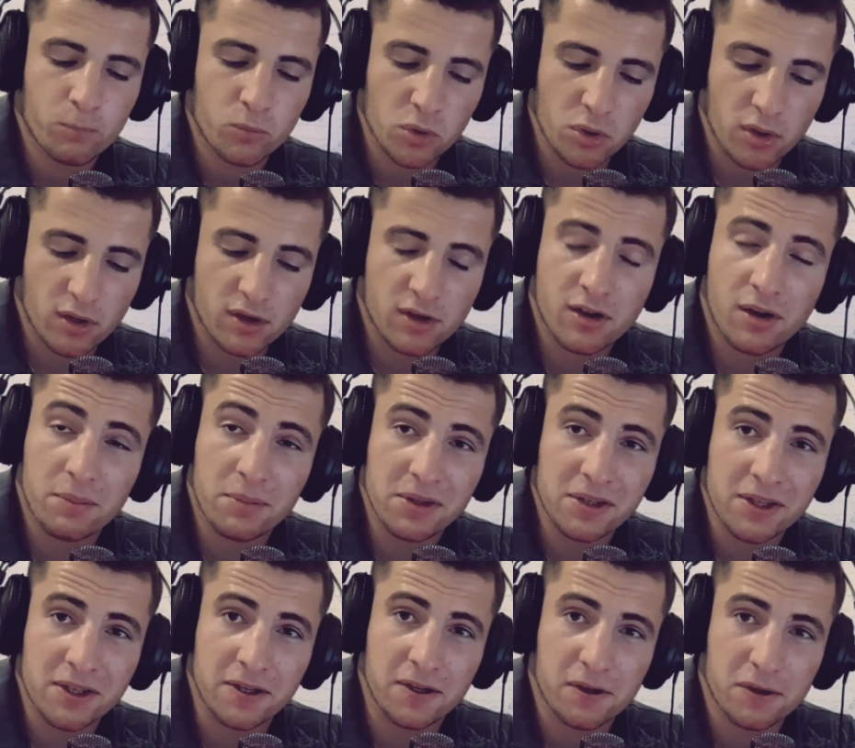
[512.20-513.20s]
You're coming
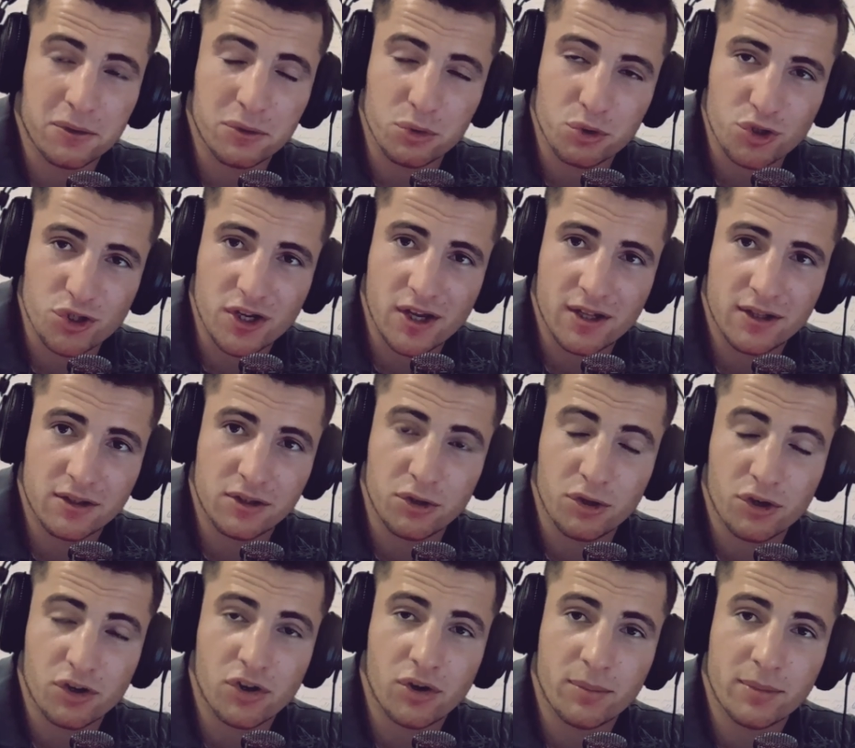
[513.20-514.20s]
here to chat,
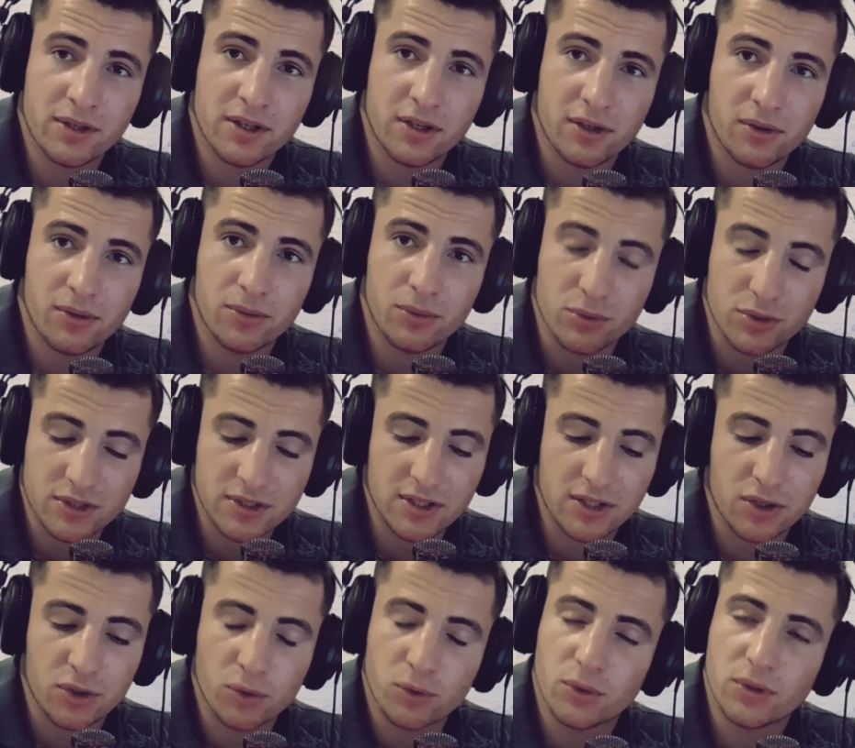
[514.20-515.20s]
you're coming here to
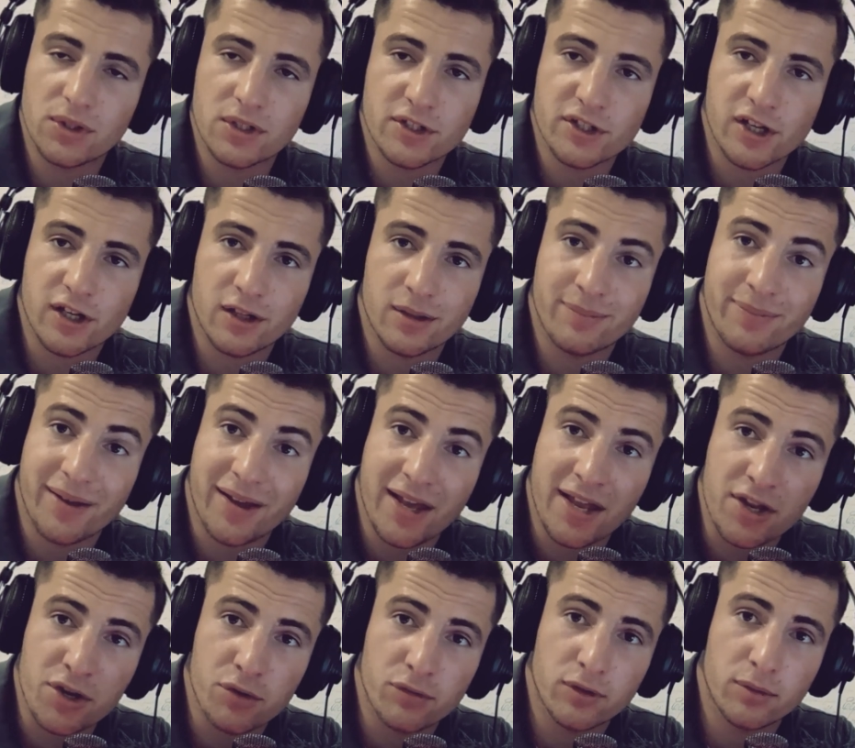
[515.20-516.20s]
see who needs help,
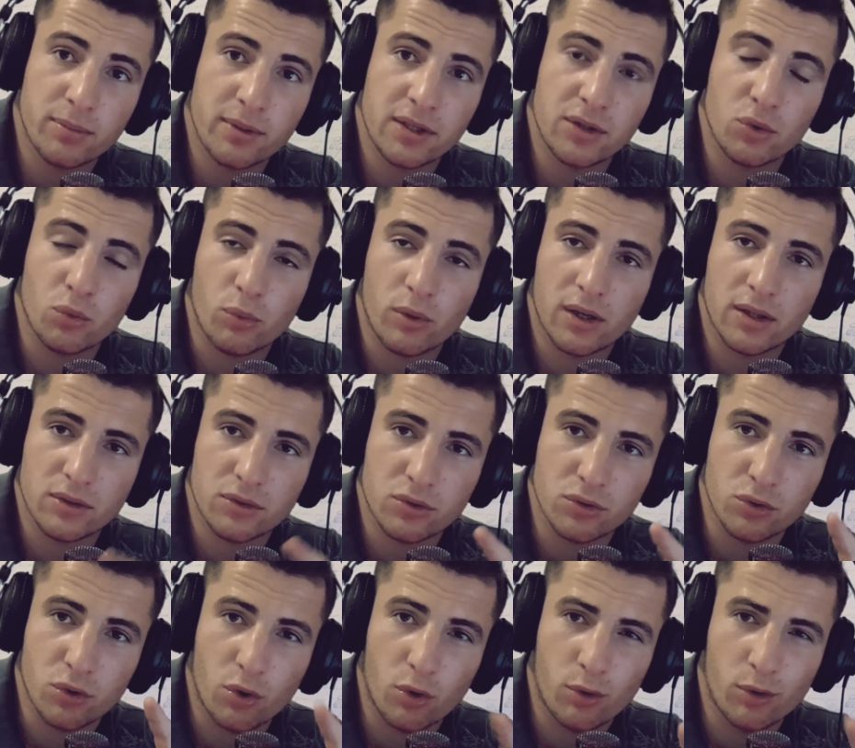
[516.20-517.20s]
and you will be the one
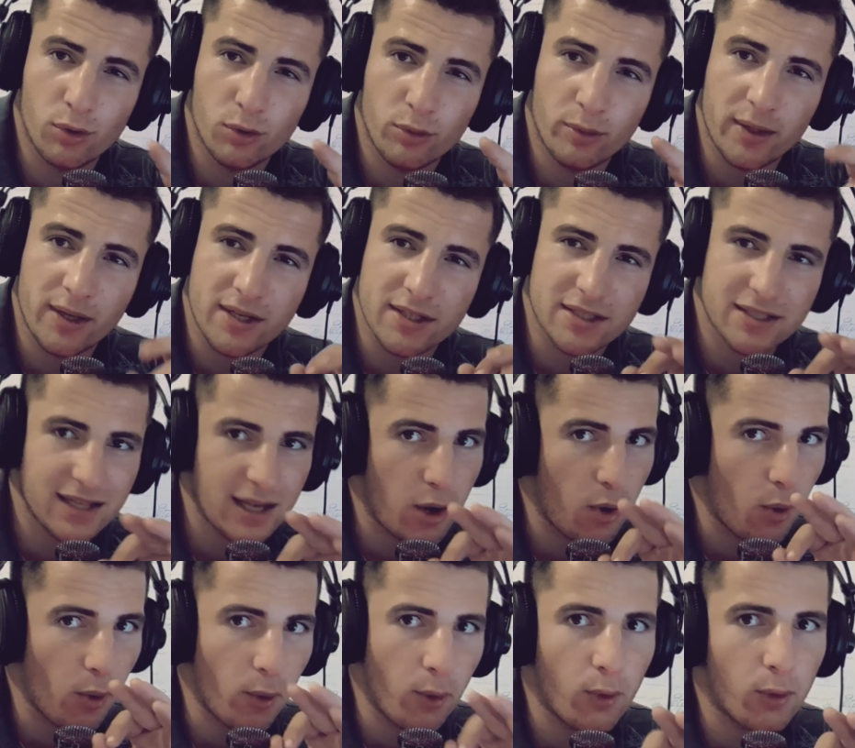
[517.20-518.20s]
to always
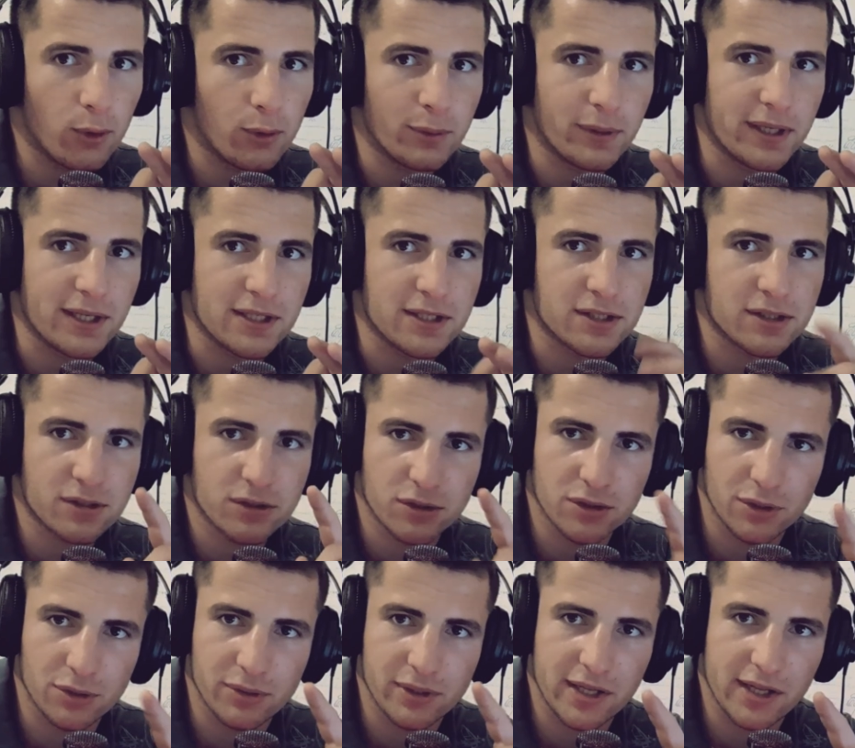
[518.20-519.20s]

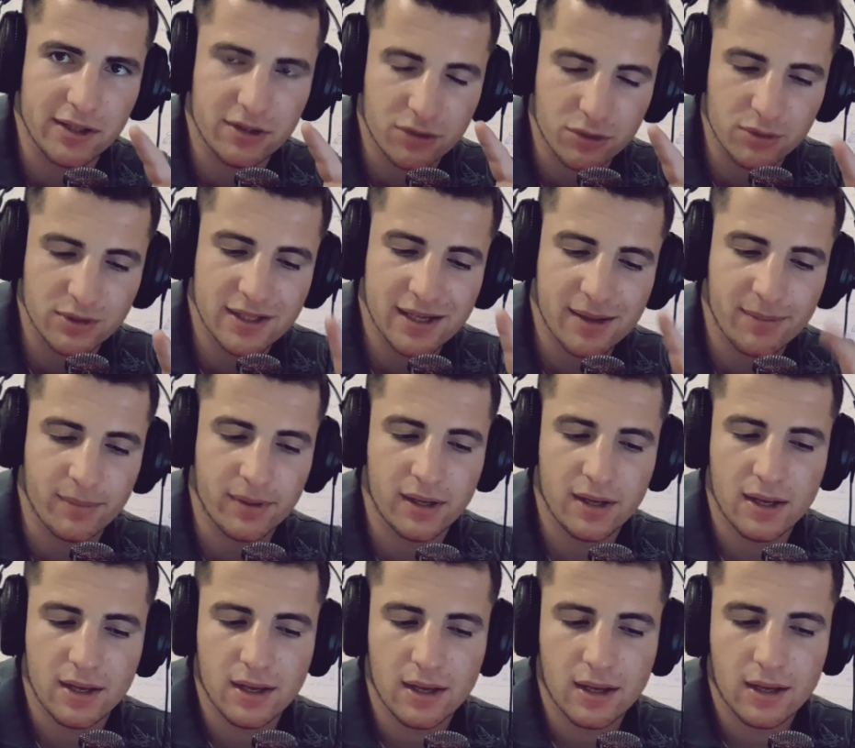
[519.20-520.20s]
donate to them.
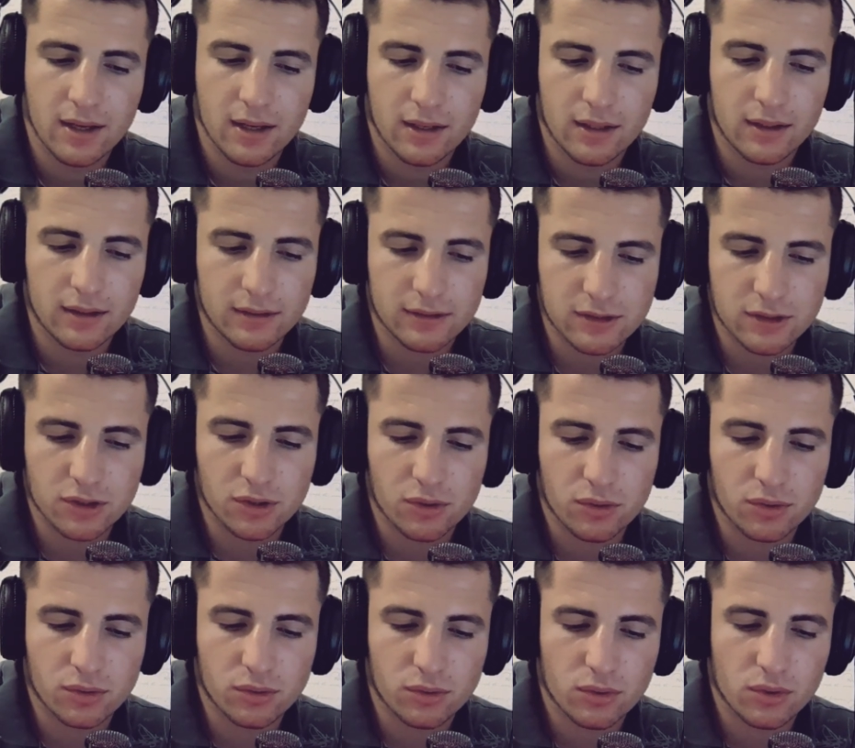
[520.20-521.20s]

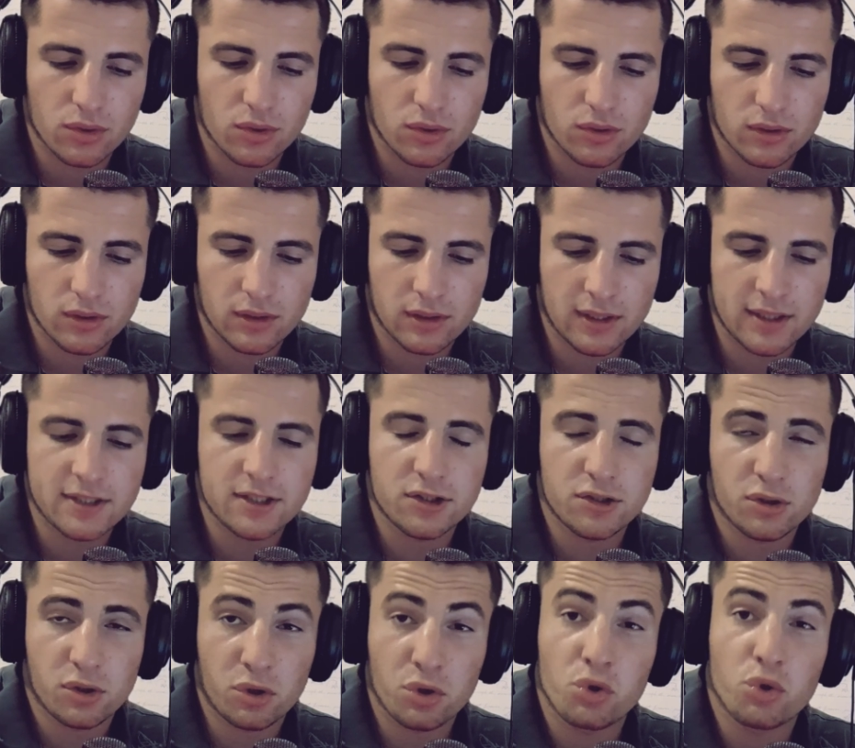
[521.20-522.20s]
So this is
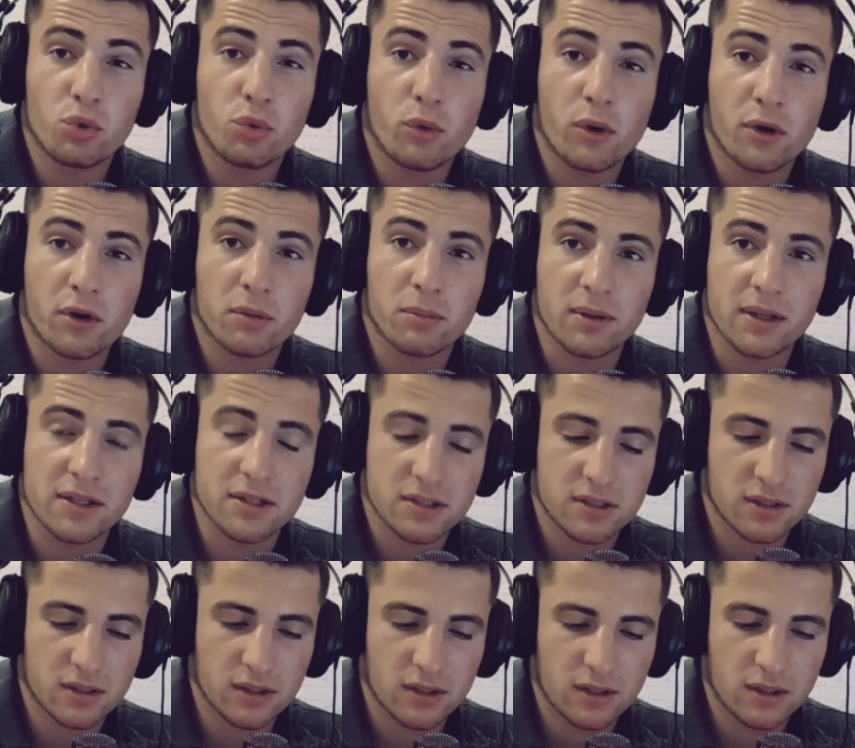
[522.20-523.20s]
your new workplace.